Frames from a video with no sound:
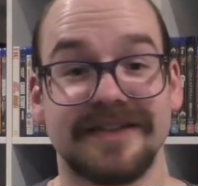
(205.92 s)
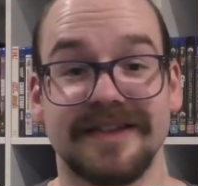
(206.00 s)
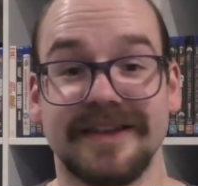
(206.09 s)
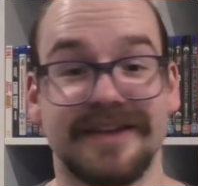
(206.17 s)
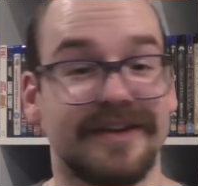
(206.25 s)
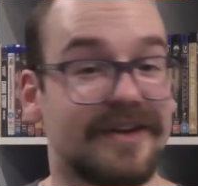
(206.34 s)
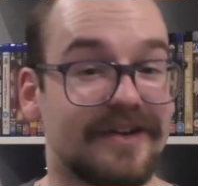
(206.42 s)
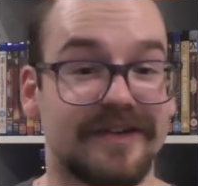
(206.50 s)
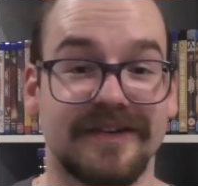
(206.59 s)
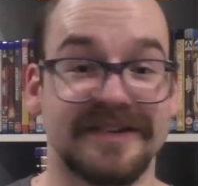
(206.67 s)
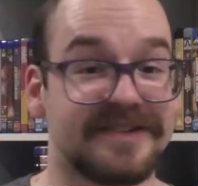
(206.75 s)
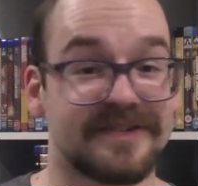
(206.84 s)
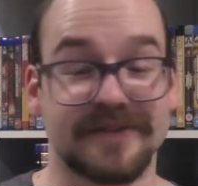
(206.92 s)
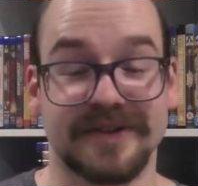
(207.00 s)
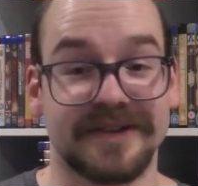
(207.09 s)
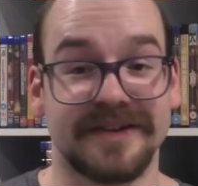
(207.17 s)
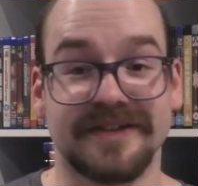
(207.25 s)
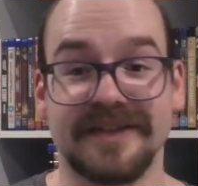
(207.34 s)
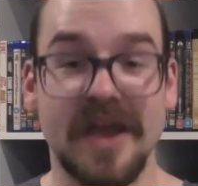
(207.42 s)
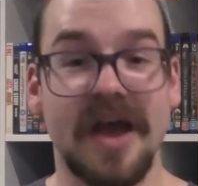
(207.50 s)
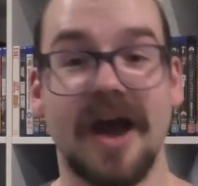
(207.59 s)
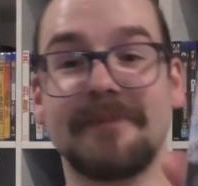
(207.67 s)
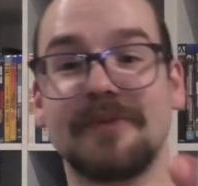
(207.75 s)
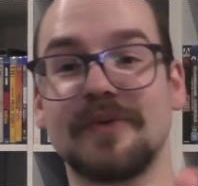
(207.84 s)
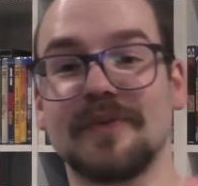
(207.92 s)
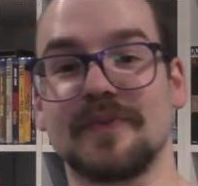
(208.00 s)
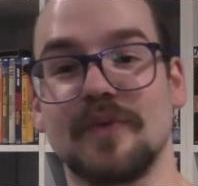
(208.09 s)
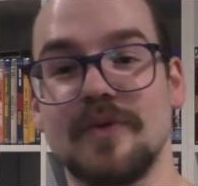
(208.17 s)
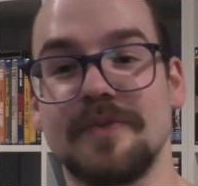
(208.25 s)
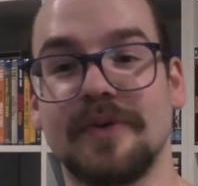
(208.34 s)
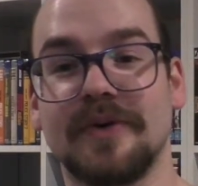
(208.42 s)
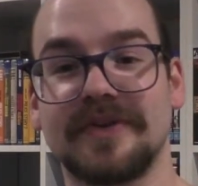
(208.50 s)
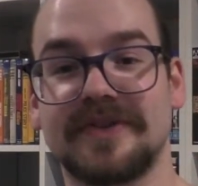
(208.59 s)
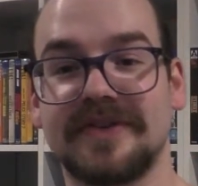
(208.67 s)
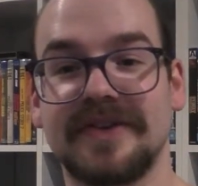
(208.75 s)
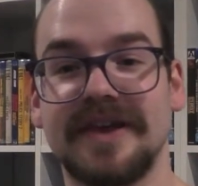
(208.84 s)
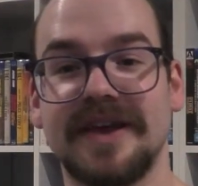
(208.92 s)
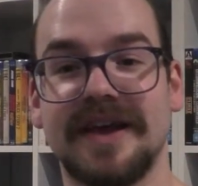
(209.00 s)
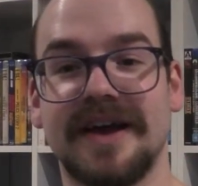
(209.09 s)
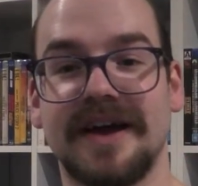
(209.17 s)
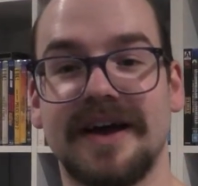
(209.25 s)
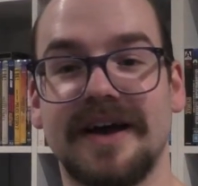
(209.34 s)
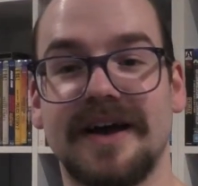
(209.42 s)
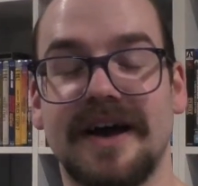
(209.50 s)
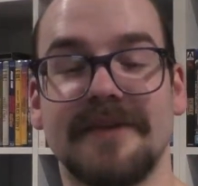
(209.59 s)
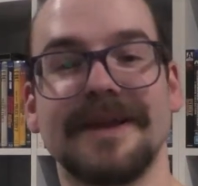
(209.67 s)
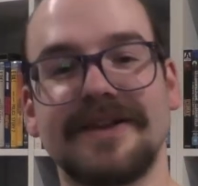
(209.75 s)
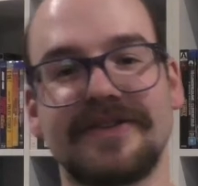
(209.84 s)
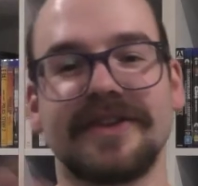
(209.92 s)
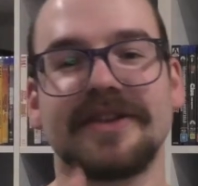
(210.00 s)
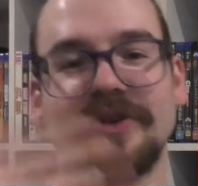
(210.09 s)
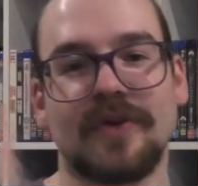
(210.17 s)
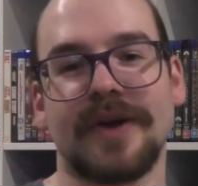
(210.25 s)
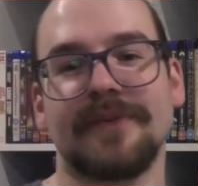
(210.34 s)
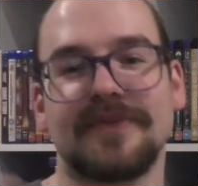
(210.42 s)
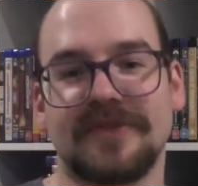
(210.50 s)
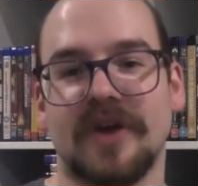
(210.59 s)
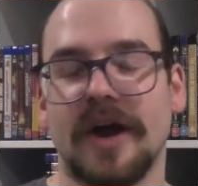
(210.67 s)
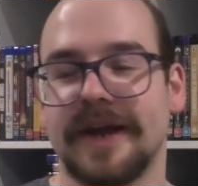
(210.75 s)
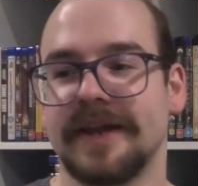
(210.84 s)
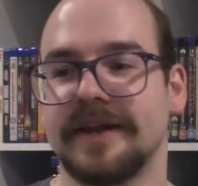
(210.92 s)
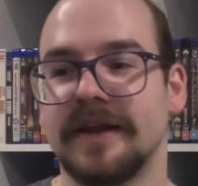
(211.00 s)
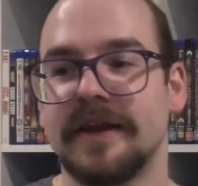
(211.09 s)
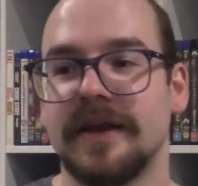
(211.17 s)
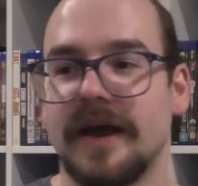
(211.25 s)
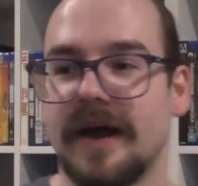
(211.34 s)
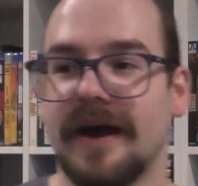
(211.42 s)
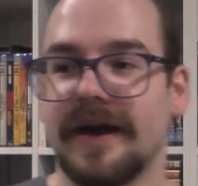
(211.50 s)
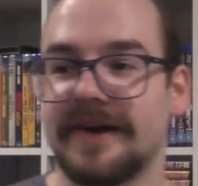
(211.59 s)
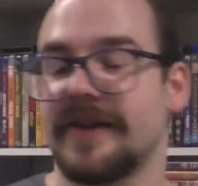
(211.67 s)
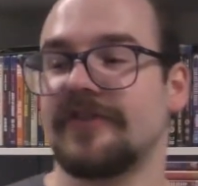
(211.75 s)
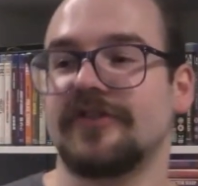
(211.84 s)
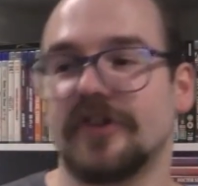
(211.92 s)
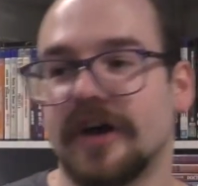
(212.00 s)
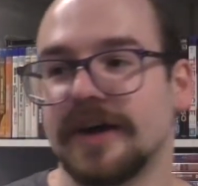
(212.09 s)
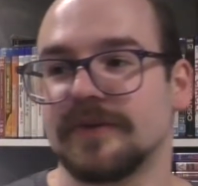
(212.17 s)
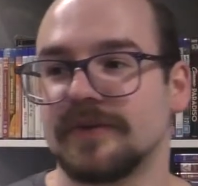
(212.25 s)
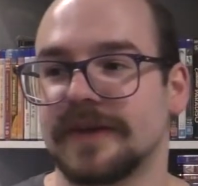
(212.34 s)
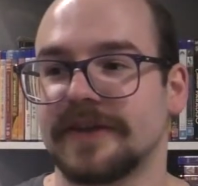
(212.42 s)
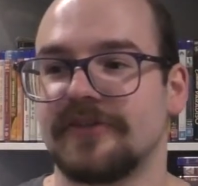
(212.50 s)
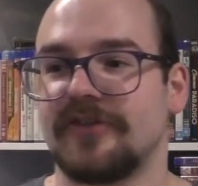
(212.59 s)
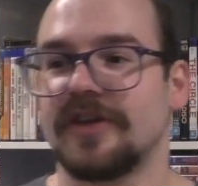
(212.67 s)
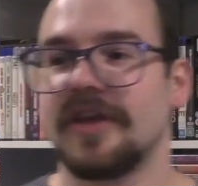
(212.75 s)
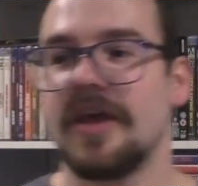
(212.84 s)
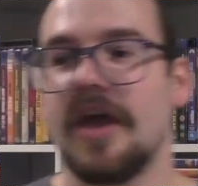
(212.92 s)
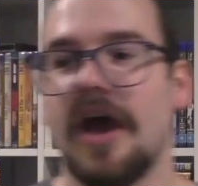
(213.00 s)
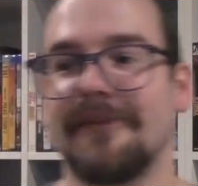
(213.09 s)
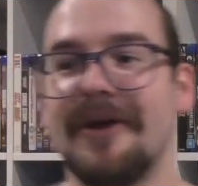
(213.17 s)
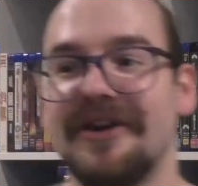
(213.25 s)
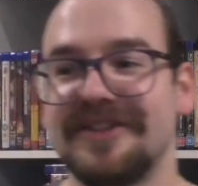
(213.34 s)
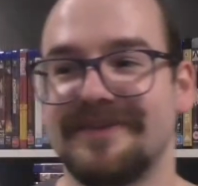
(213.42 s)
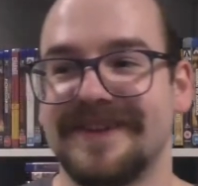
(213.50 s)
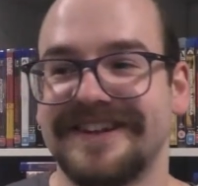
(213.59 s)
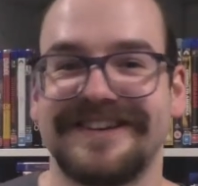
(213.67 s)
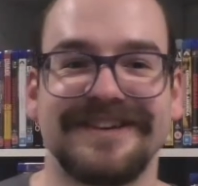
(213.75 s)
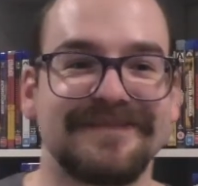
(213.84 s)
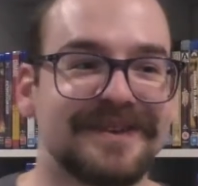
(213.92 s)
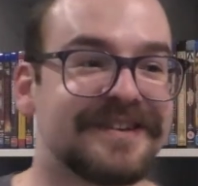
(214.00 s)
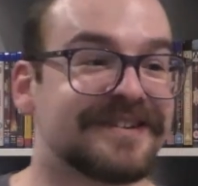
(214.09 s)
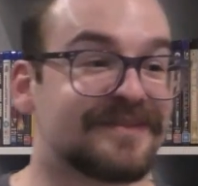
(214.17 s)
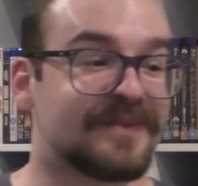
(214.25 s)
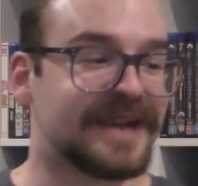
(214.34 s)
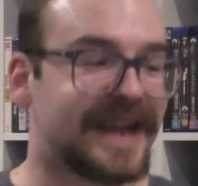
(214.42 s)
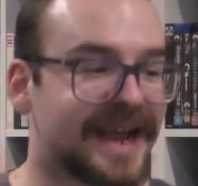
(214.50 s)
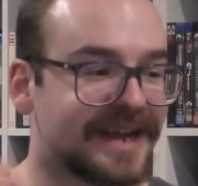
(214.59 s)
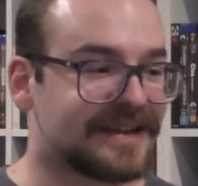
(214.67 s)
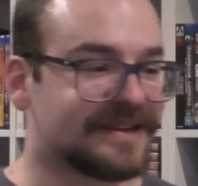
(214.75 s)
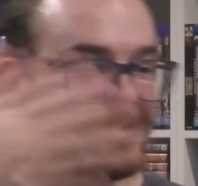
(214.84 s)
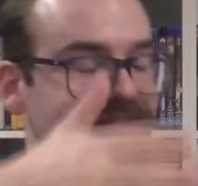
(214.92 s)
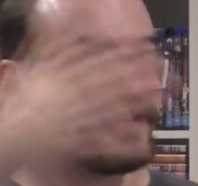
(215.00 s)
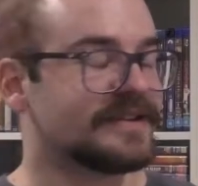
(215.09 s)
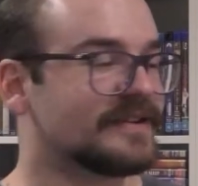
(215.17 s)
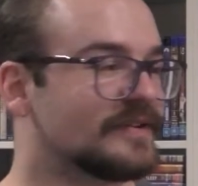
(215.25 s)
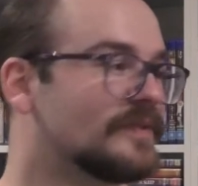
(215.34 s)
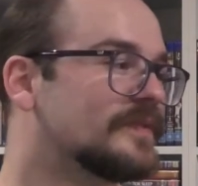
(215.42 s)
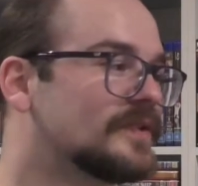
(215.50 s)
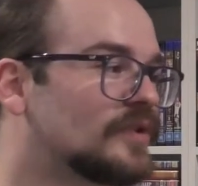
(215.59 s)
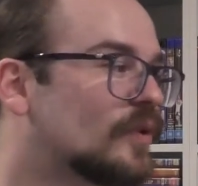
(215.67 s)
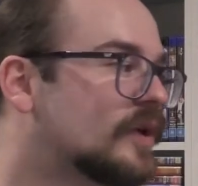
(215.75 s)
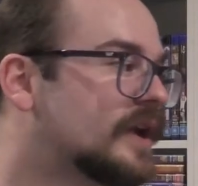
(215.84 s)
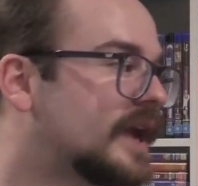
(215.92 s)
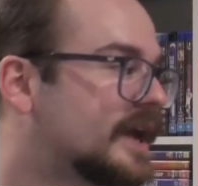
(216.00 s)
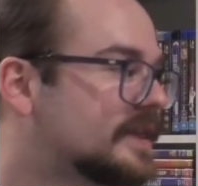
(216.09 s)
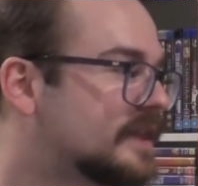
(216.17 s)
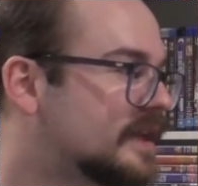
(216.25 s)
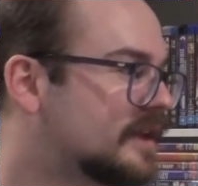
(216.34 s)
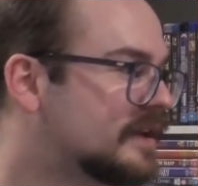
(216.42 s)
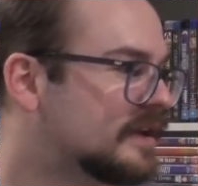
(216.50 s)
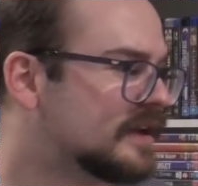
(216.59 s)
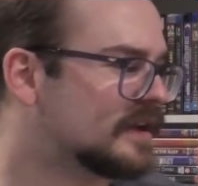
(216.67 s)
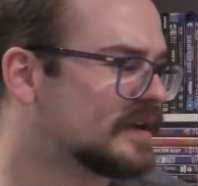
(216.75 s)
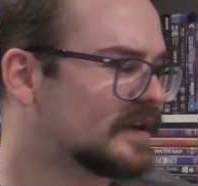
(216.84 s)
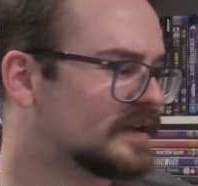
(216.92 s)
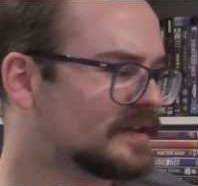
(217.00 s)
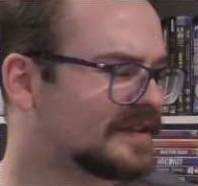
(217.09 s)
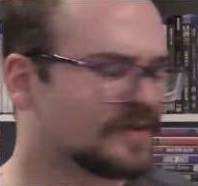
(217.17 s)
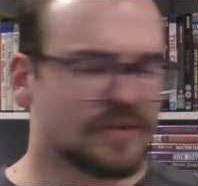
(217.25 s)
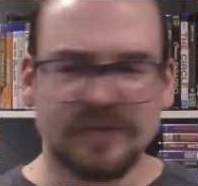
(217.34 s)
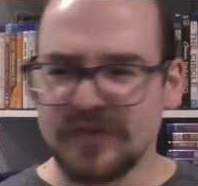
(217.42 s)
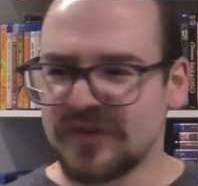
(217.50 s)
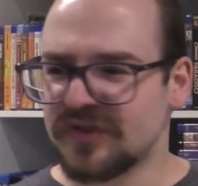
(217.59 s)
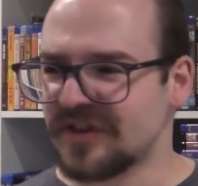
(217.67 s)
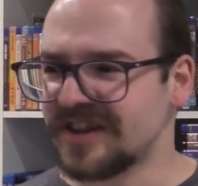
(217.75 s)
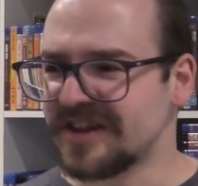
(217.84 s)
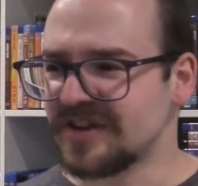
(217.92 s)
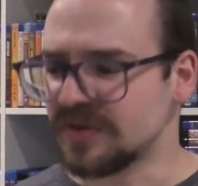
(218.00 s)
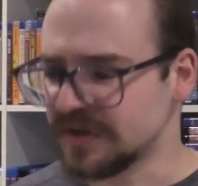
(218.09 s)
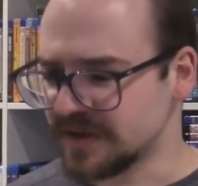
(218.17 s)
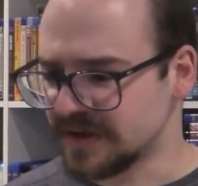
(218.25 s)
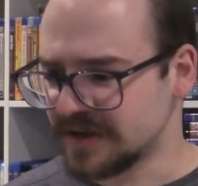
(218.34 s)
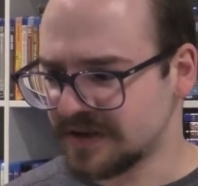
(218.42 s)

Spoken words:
there you go. I just realized. I bought robots. I mentioned that the Queen was dying, and that she died and all that shit. I'm only mentioning it because we had a, Victoria had the... Did all of Australia do it?